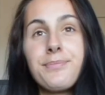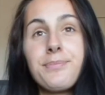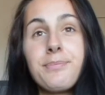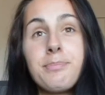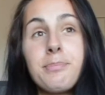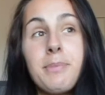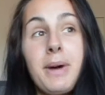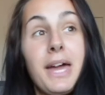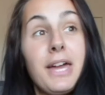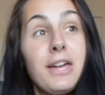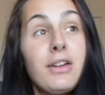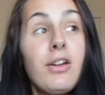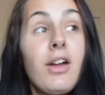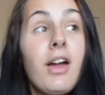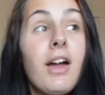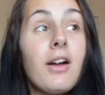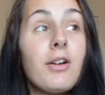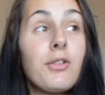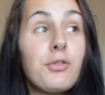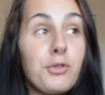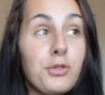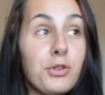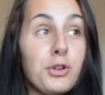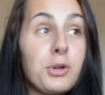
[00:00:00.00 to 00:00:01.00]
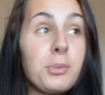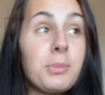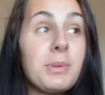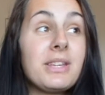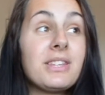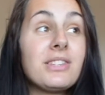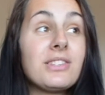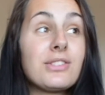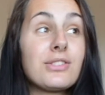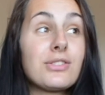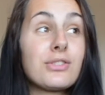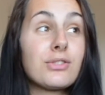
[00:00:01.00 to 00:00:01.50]
My room
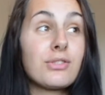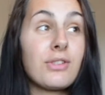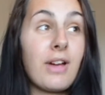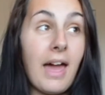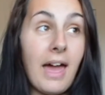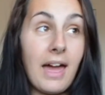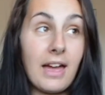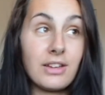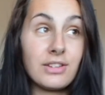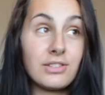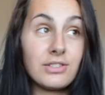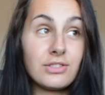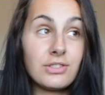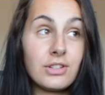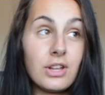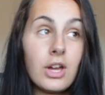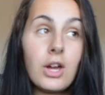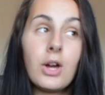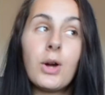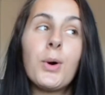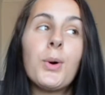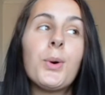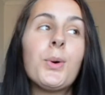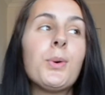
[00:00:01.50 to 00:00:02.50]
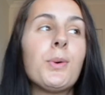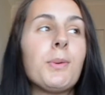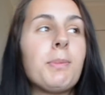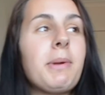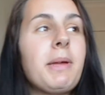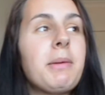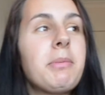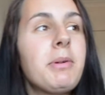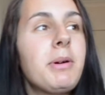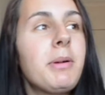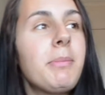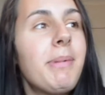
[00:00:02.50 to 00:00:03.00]
is trashed. Oh,
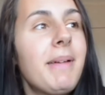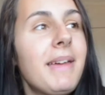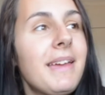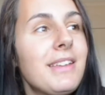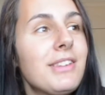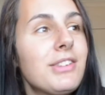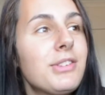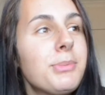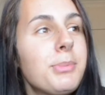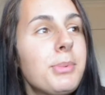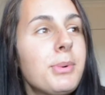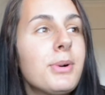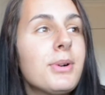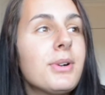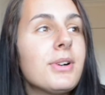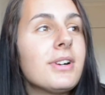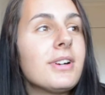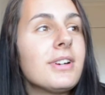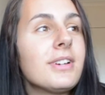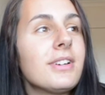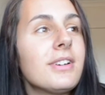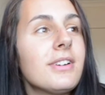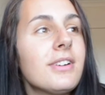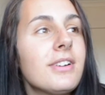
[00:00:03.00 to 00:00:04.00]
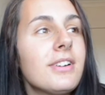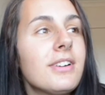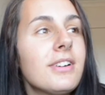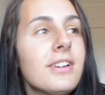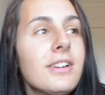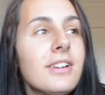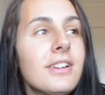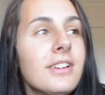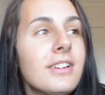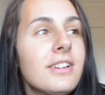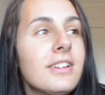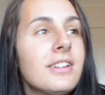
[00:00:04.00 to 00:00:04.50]
people are playing sport.
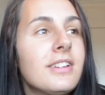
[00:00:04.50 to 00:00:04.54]
Oh,